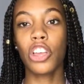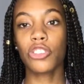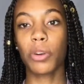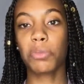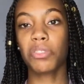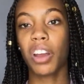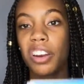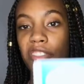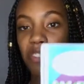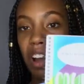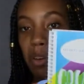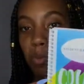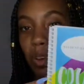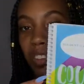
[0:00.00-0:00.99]
So I'm trying to
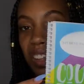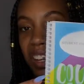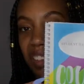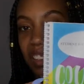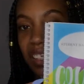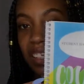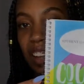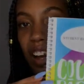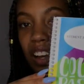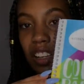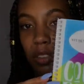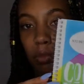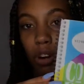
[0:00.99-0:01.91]
find one like this size